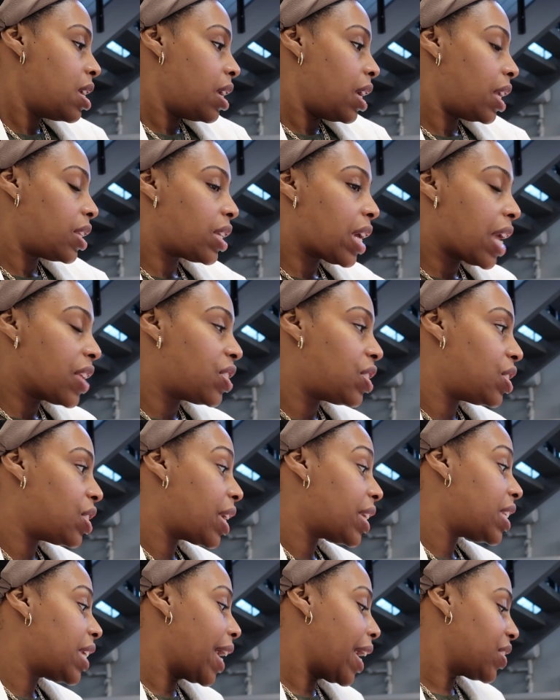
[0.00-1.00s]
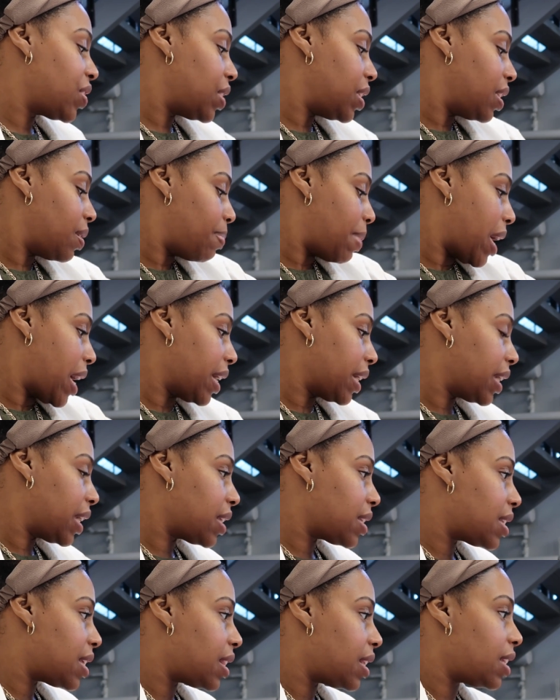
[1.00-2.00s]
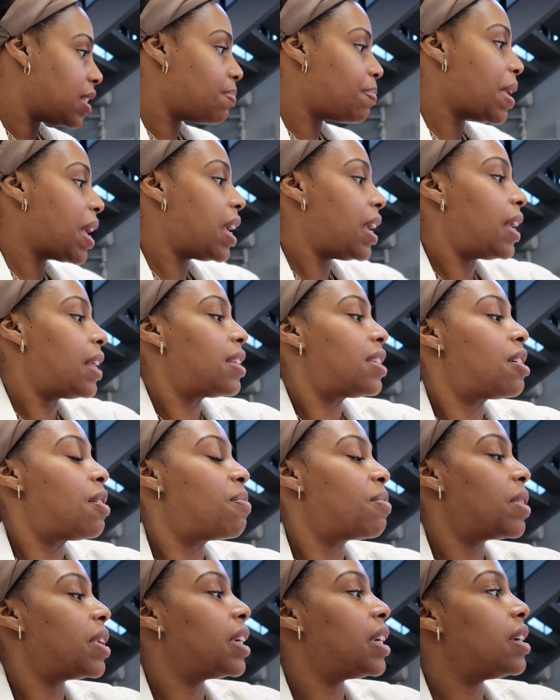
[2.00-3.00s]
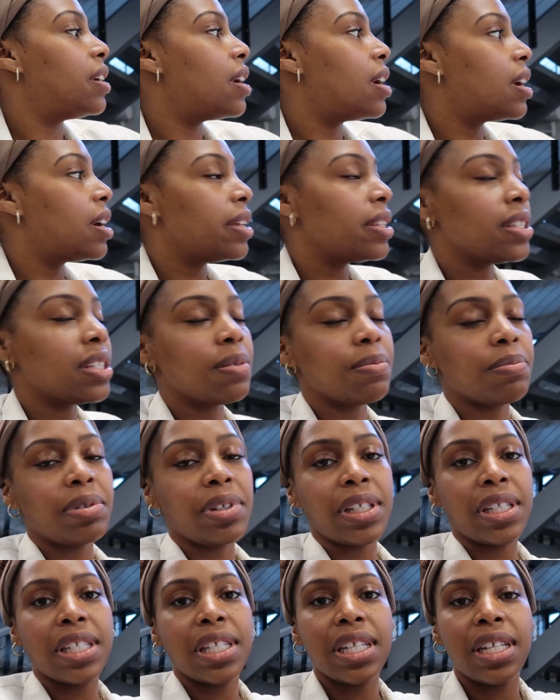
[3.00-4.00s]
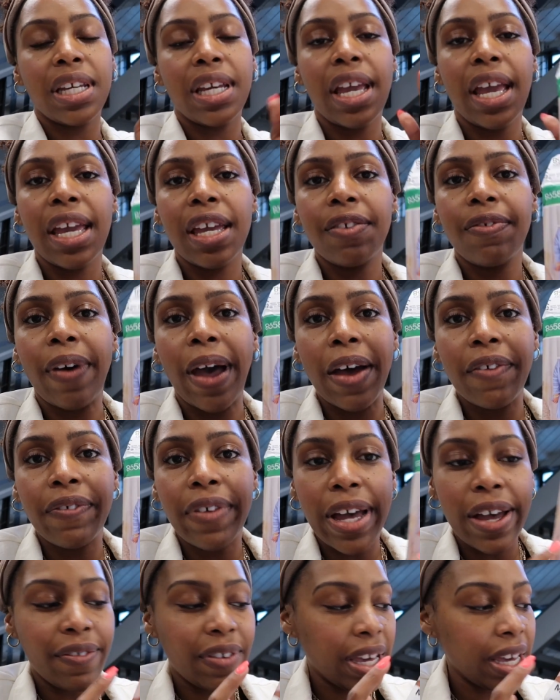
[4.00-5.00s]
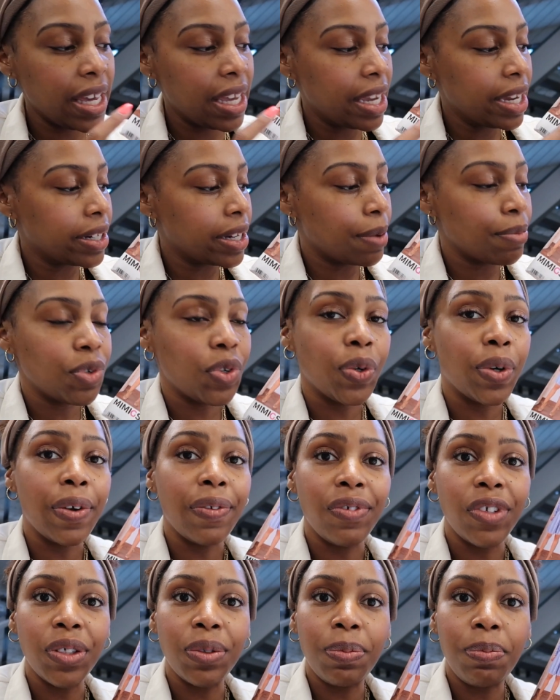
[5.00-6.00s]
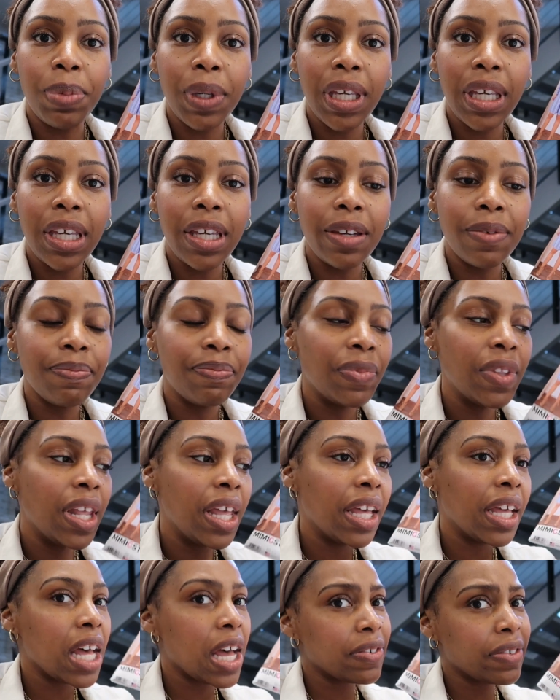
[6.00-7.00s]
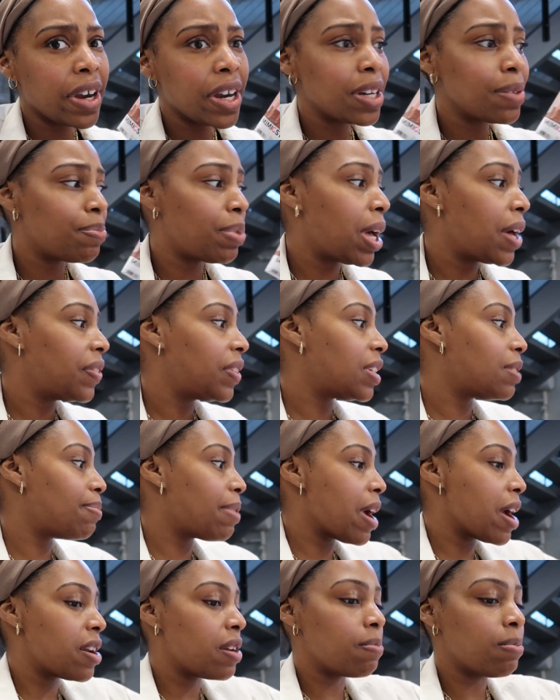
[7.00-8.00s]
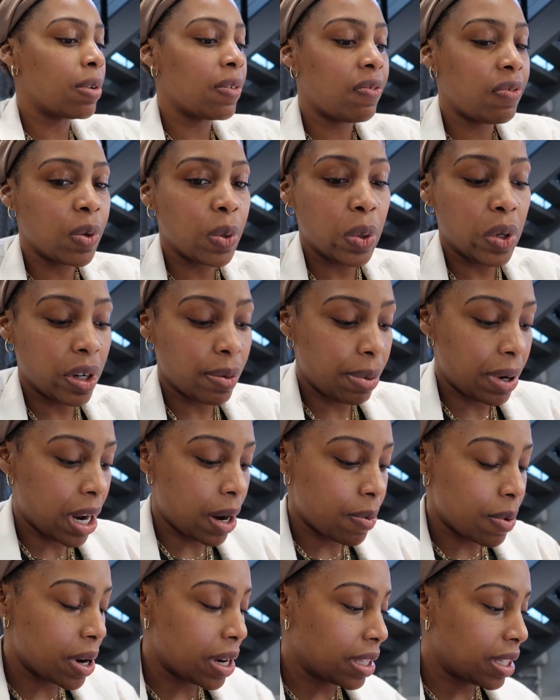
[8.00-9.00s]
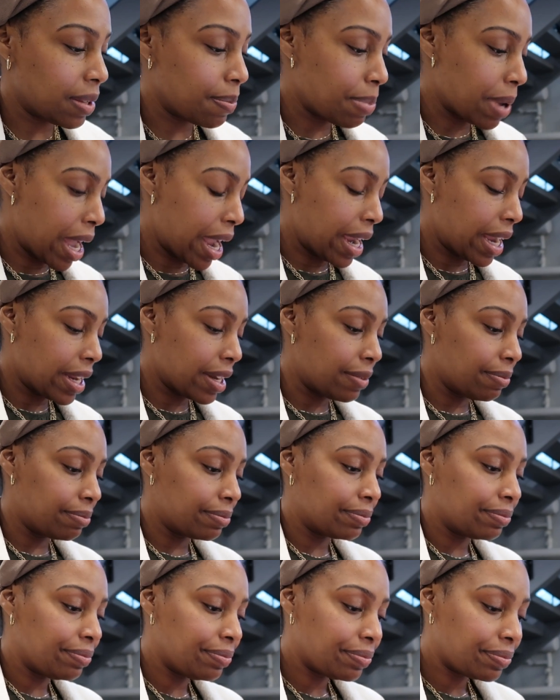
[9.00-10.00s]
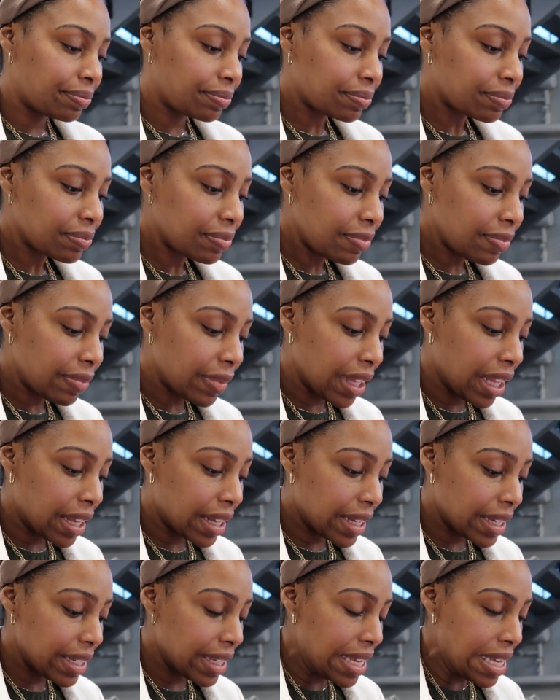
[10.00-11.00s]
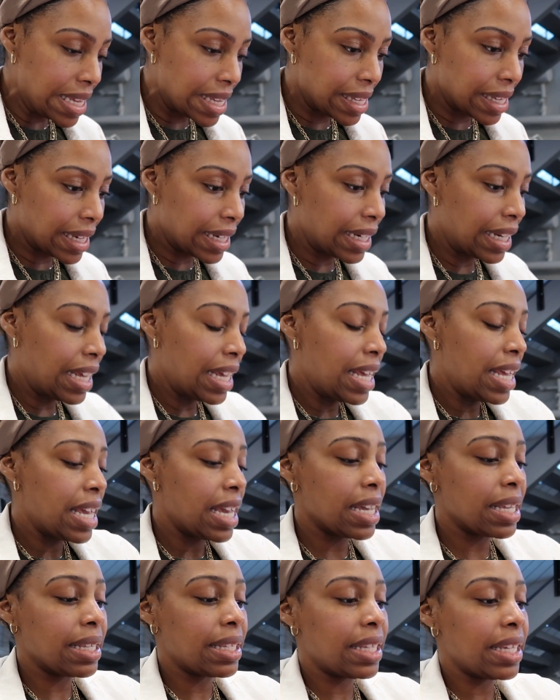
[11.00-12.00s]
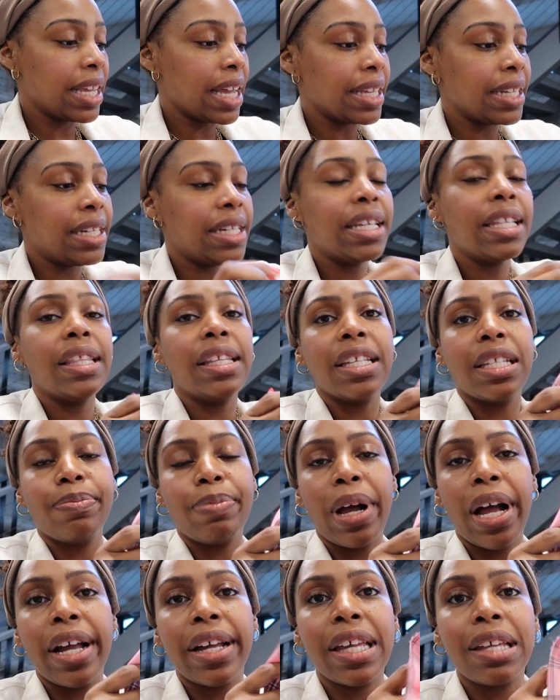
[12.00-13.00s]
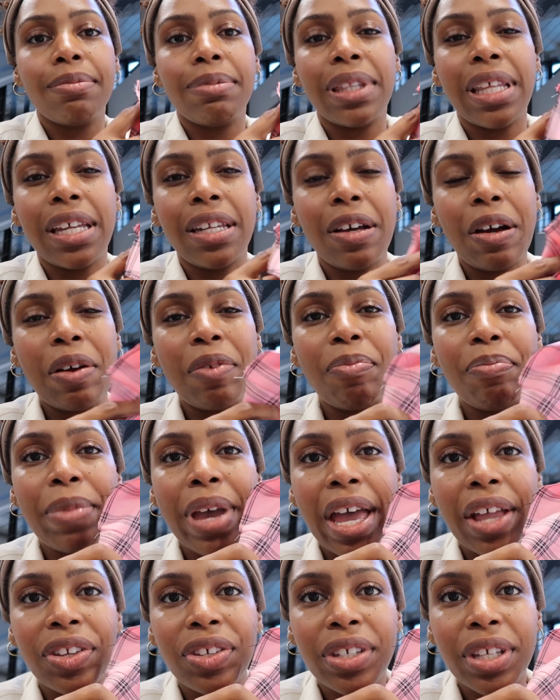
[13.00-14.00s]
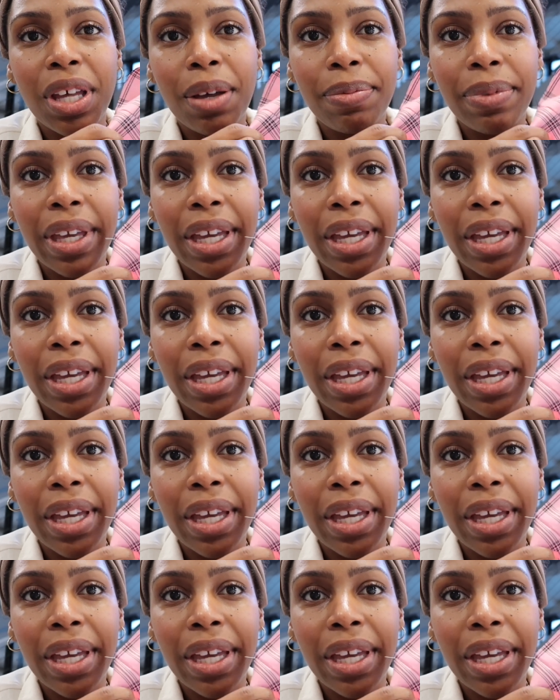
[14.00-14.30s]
attach, attaching the pockets to these pants. I'm working on Simplicity 8558. I'm doing View B. I've already bought this pattern before, but I wanted to buy it again. And see, I did this pocket, but they don't match up